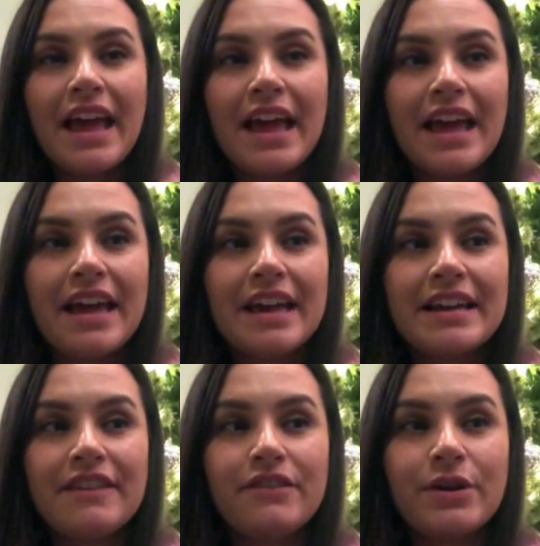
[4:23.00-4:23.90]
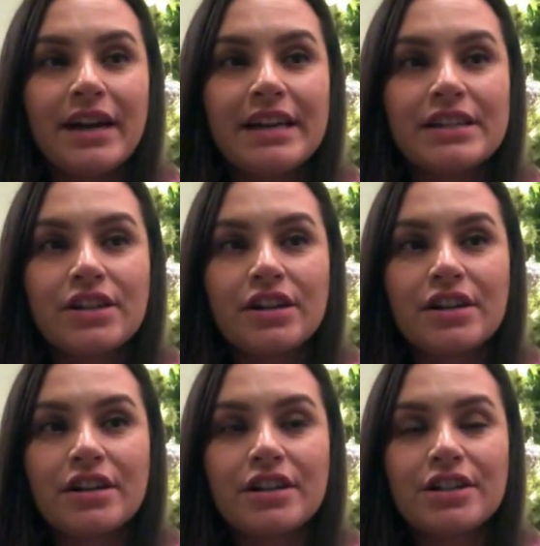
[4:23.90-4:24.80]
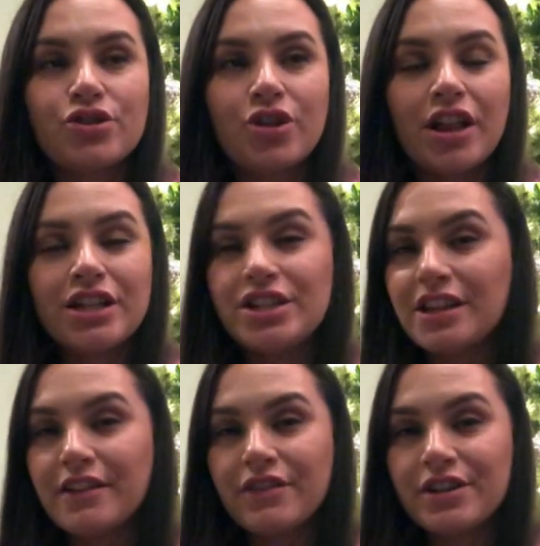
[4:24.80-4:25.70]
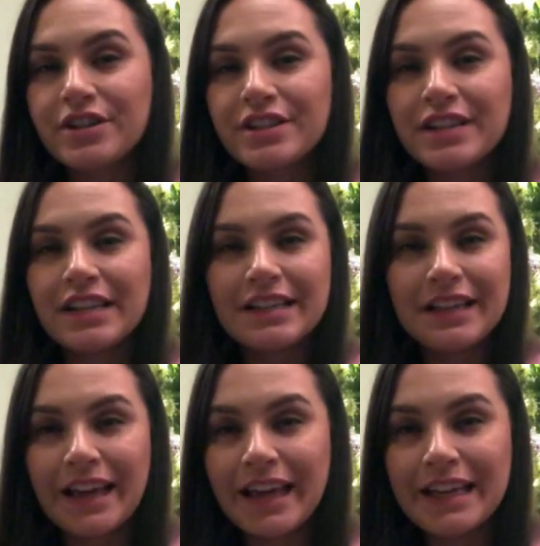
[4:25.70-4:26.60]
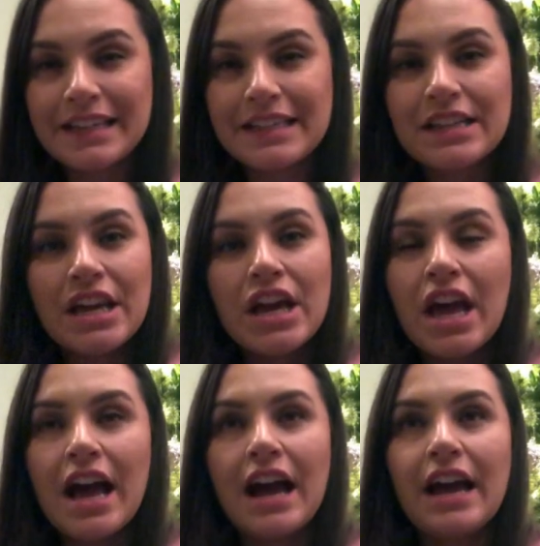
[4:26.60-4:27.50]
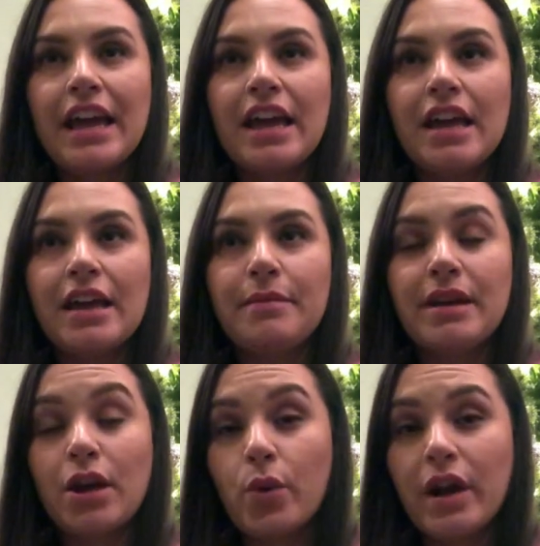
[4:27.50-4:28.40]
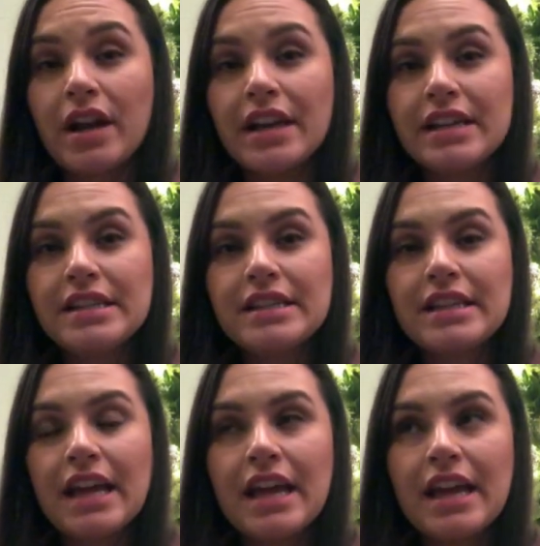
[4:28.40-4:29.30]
And if you guys are astrology lovers, I guess, I am an Aquarius.